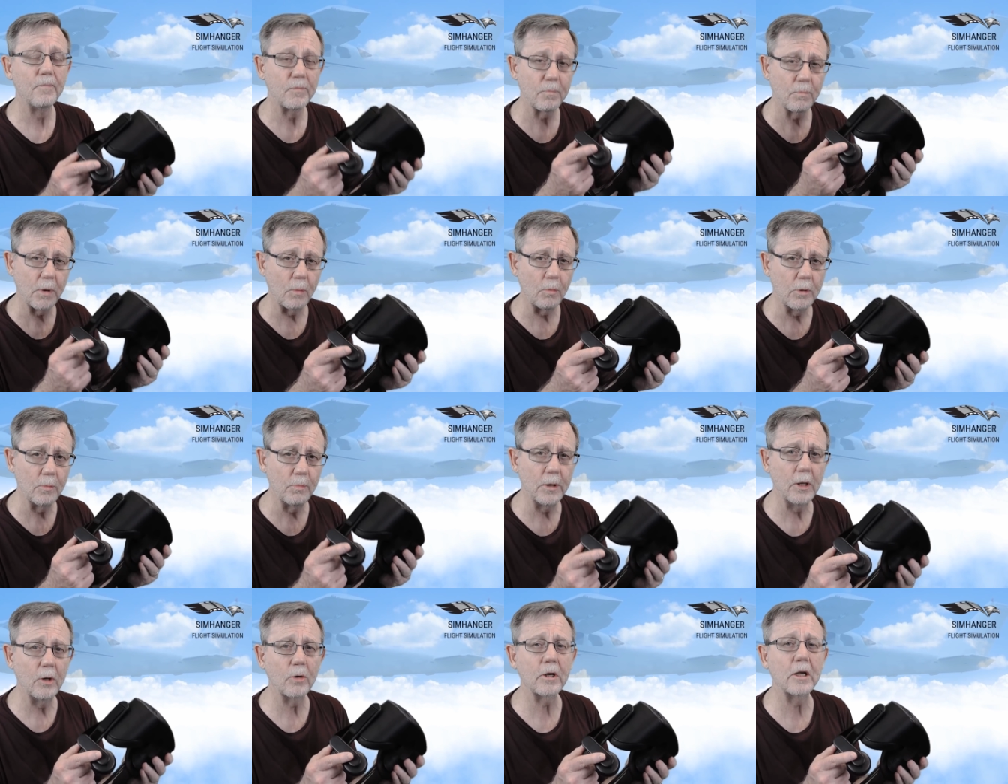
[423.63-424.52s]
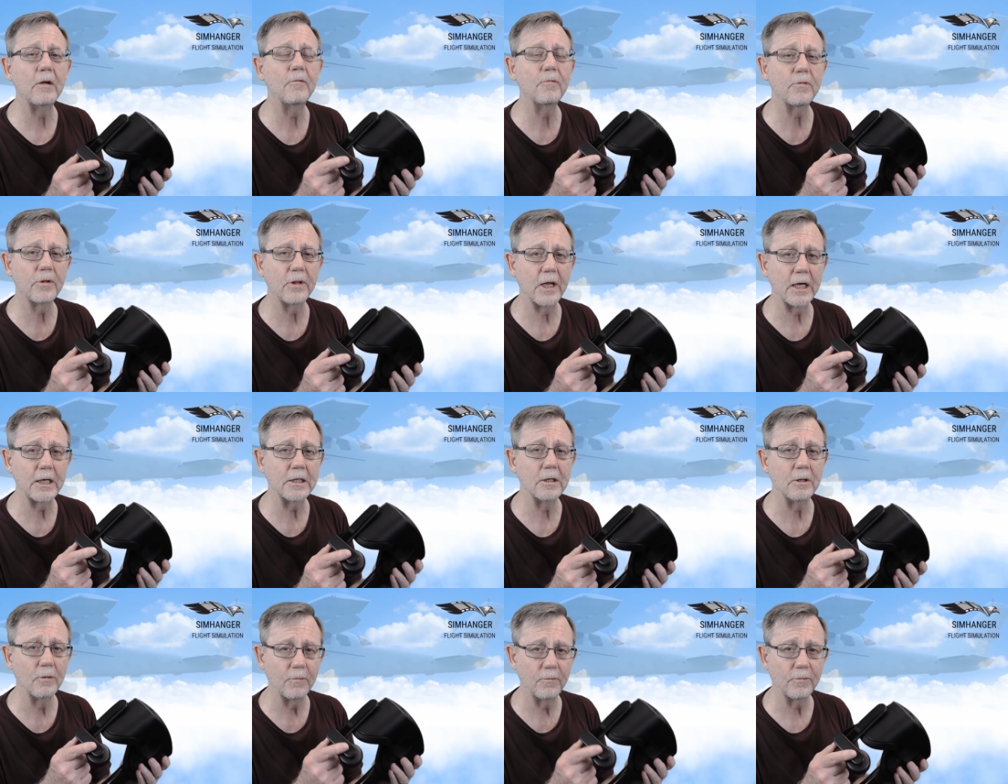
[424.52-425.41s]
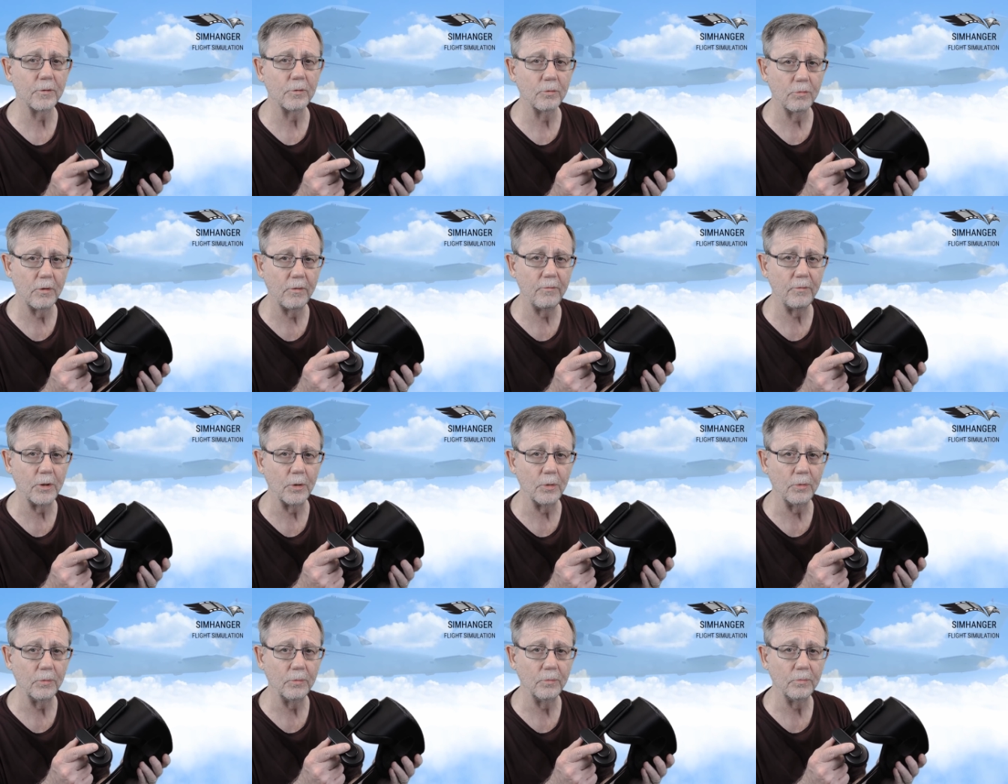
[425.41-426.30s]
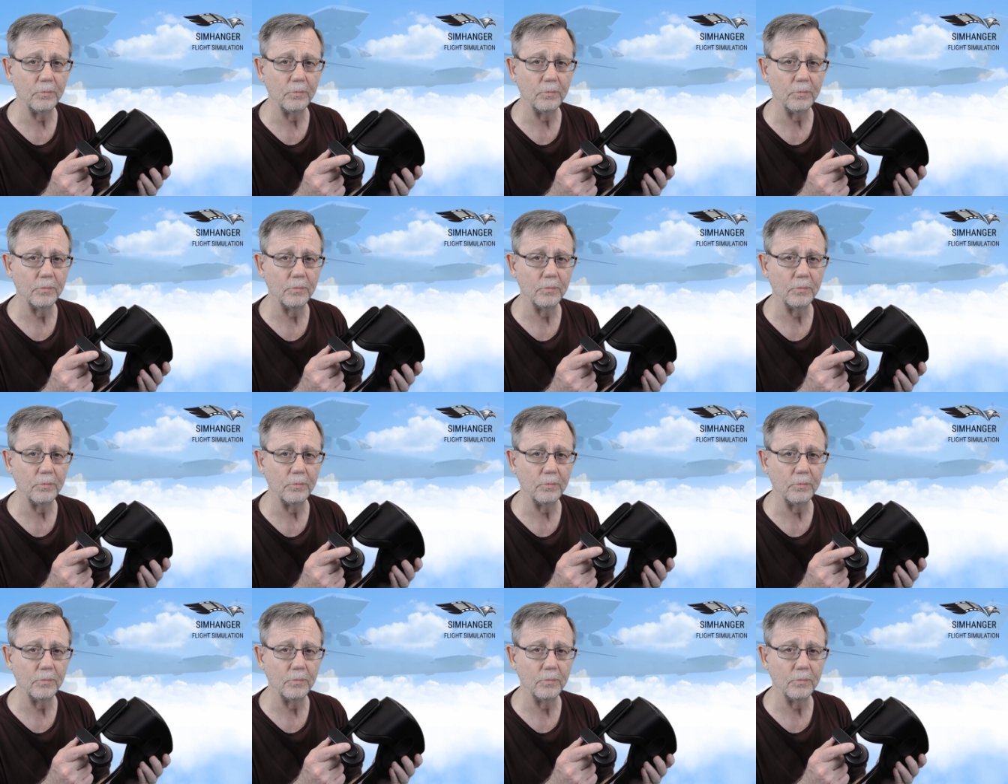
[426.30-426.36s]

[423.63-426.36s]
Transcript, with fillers: but we'll be looking for that in the full review.